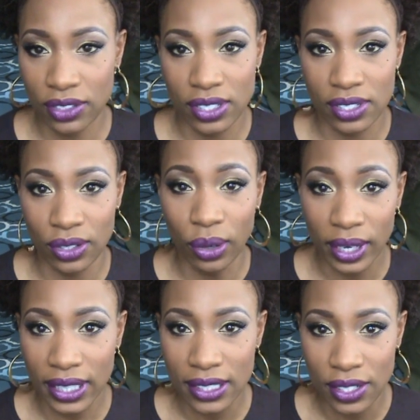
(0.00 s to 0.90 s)
just
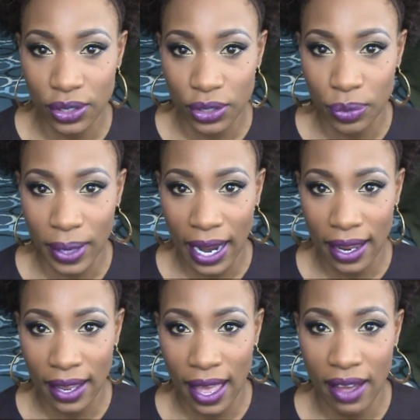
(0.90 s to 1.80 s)
quickly tell you what
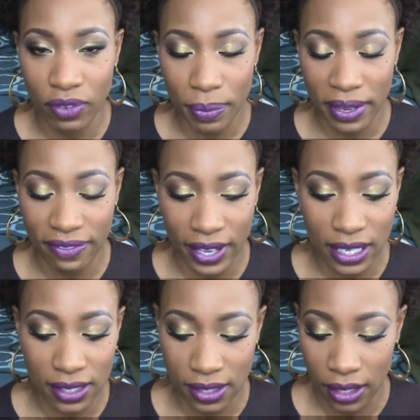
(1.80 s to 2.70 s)
I have on my
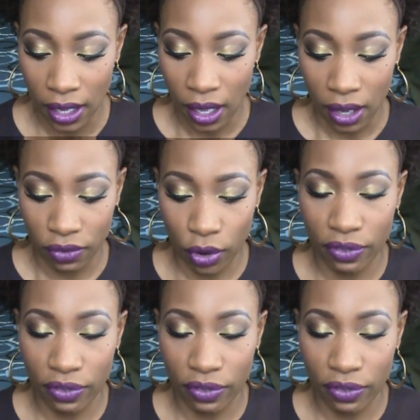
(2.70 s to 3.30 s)
face. For